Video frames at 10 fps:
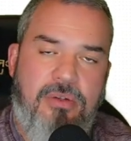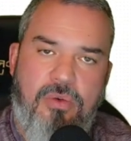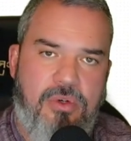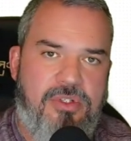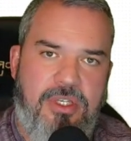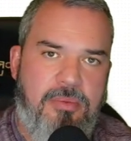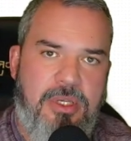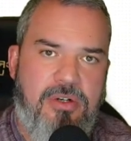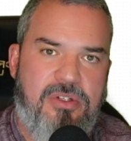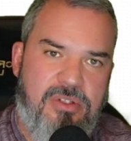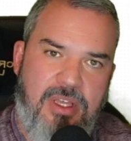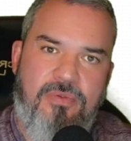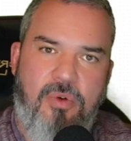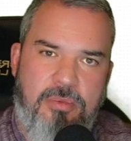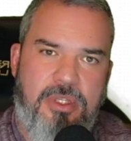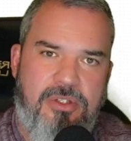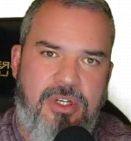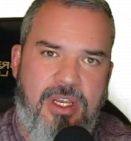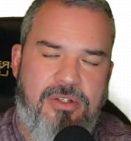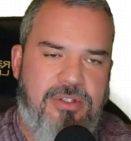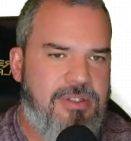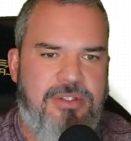or centimeters because that formula changes.